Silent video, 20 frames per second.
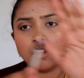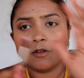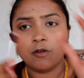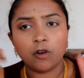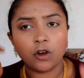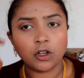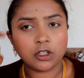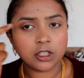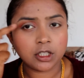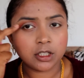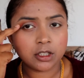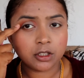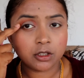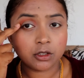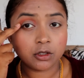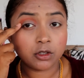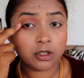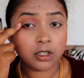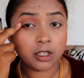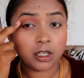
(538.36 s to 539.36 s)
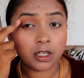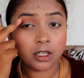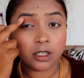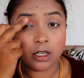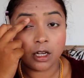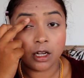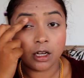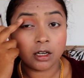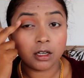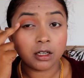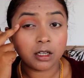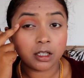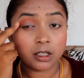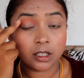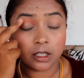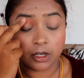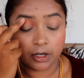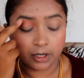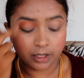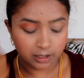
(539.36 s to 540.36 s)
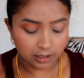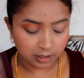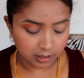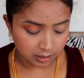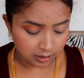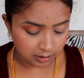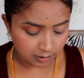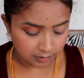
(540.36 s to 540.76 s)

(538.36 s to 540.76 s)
for just using it here in the crease.